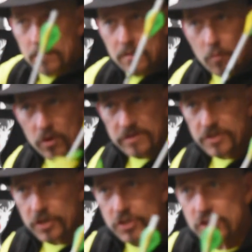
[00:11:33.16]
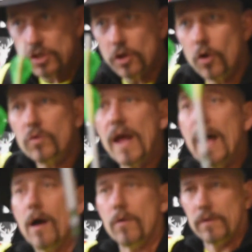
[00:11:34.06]
the more it's going to slow
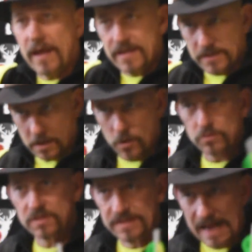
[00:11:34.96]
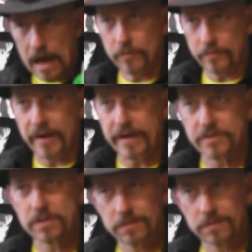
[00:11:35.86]
down as it goes downrange.